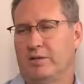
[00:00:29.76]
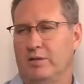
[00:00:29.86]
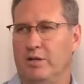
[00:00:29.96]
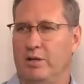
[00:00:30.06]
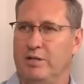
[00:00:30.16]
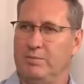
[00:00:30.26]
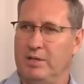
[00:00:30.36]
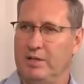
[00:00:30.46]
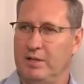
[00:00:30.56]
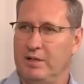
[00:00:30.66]
is you know, there's
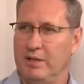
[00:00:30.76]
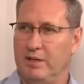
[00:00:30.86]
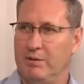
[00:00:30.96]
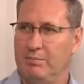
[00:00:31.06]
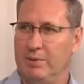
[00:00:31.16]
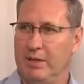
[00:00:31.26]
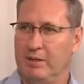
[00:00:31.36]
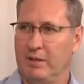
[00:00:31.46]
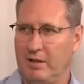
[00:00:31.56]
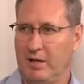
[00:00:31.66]
been a, a big
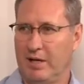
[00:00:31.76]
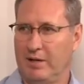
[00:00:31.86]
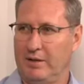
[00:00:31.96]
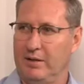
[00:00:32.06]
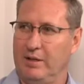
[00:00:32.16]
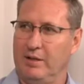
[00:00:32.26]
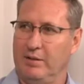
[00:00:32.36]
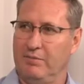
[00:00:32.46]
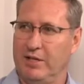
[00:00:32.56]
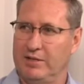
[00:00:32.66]
decline in the
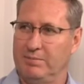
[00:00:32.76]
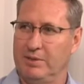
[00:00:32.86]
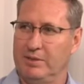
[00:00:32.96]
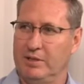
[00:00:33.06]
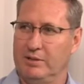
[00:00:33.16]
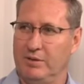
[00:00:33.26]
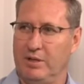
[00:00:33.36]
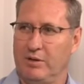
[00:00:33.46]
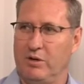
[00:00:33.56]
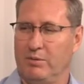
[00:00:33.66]
investment into the
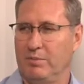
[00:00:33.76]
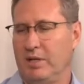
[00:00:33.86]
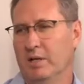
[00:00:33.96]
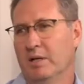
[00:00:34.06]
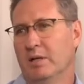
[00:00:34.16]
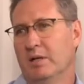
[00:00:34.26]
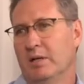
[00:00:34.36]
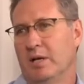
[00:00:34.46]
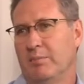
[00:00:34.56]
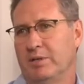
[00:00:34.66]
economy
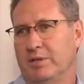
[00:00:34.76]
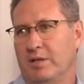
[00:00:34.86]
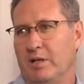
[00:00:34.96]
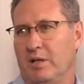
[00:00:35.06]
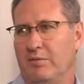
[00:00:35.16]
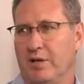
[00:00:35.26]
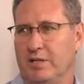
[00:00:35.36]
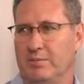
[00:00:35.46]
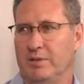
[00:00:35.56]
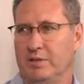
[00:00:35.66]
and particularly
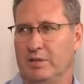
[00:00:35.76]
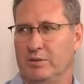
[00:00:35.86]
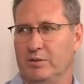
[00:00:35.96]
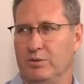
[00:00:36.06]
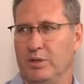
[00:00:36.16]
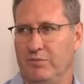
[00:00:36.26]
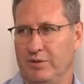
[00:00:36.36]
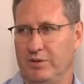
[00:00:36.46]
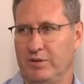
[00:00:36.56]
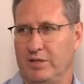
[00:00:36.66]
investment into
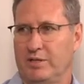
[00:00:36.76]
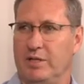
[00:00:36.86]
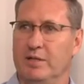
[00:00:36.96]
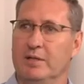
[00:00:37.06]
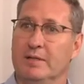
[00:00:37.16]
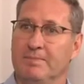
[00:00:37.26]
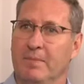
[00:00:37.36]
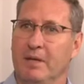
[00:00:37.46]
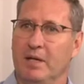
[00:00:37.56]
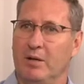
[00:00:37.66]
infrastructure.
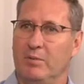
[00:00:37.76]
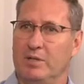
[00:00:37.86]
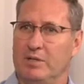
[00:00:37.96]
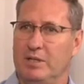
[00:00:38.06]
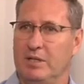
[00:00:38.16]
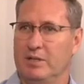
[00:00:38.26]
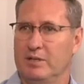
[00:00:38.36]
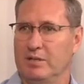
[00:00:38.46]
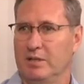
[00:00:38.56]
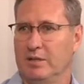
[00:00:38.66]
And we see
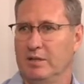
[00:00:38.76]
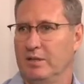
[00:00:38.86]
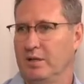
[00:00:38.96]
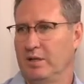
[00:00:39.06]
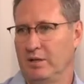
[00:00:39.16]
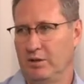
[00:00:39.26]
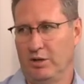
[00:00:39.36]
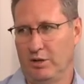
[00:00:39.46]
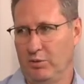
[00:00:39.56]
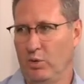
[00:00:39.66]
this in, you
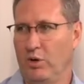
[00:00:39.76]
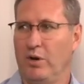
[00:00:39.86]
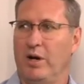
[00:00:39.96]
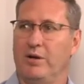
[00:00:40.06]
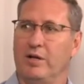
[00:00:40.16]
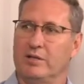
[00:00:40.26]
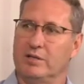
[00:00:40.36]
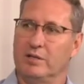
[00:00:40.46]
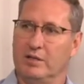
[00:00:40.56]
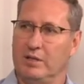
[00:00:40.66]
know, all around us
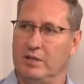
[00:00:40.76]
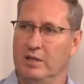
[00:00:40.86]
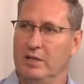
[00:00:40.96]
in the